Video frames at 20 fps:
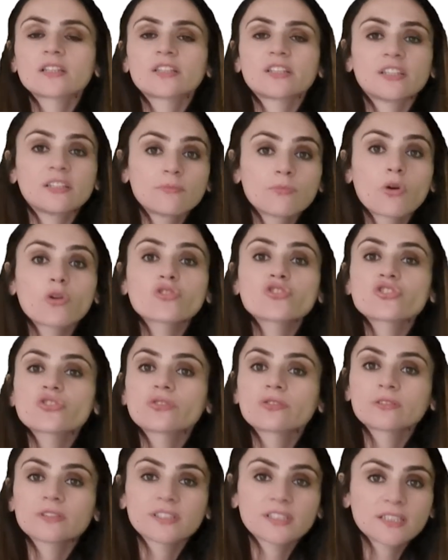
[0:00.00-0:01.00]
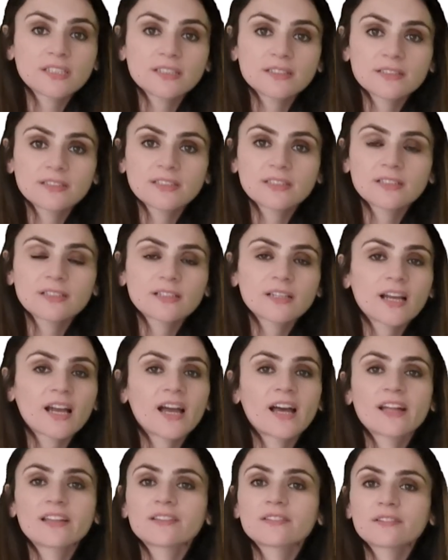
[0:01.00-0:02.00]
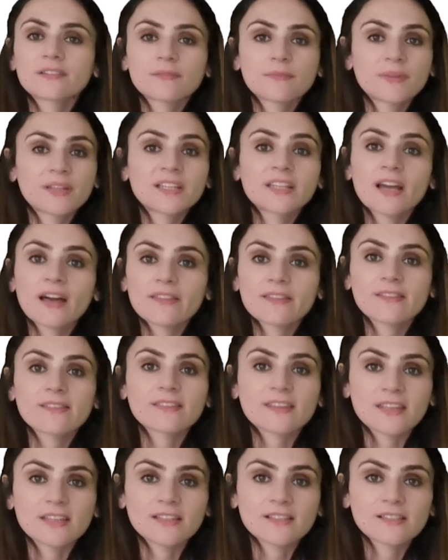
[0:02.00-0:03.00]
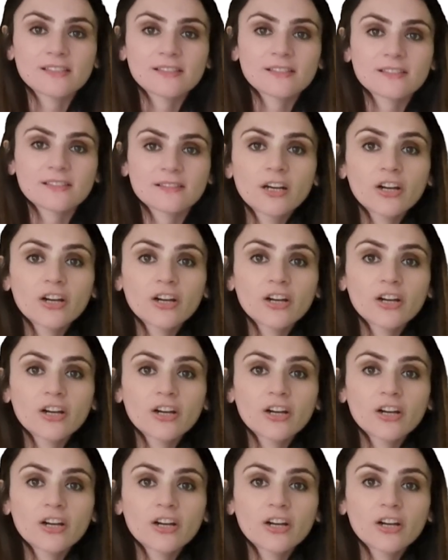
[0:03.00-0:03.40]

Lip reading: emotional eating, and many other things.